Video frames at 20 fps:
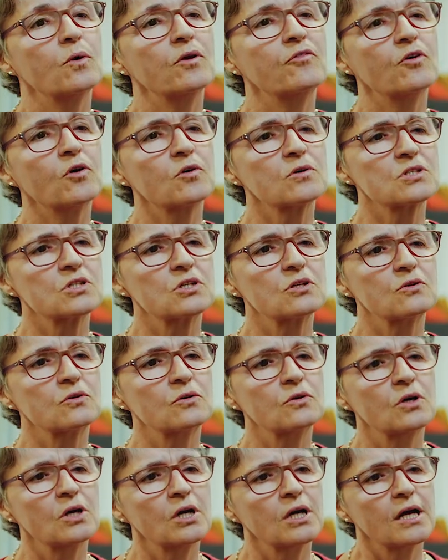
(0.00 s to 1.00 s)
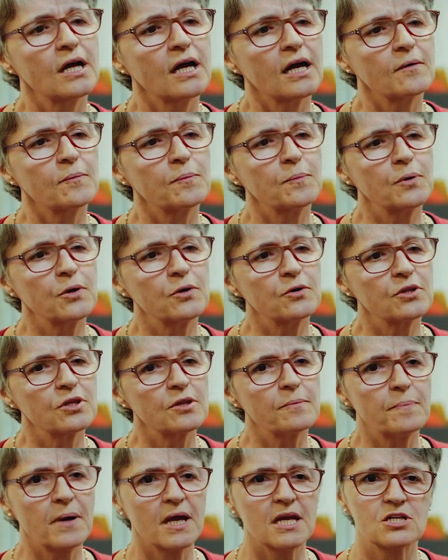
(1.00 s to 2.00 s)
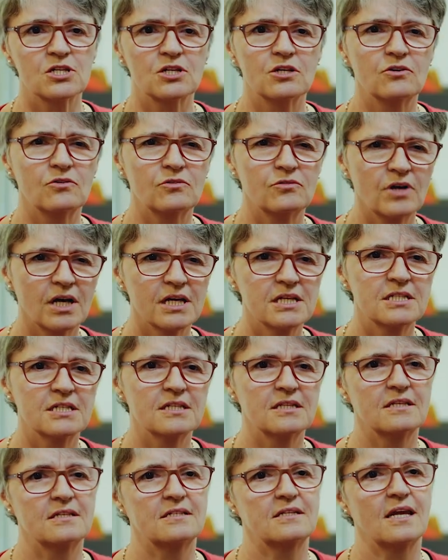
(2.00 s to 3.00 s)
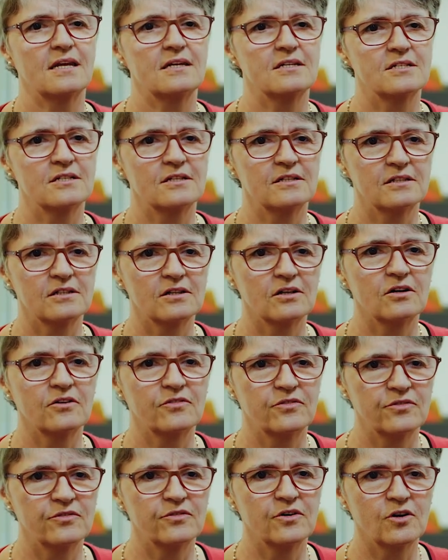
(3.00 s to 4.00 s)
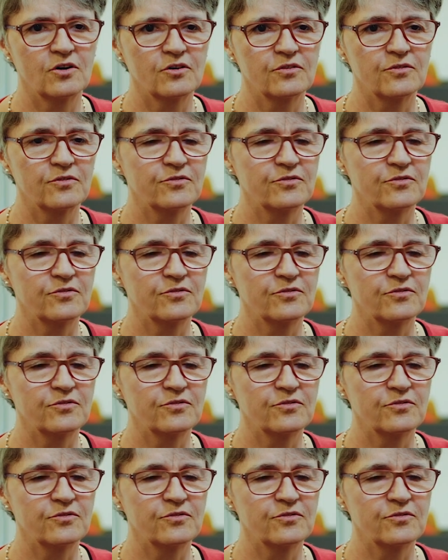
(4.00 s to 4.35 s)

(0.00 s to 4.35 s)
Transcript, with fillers: We've also put the patient right at the centre of, of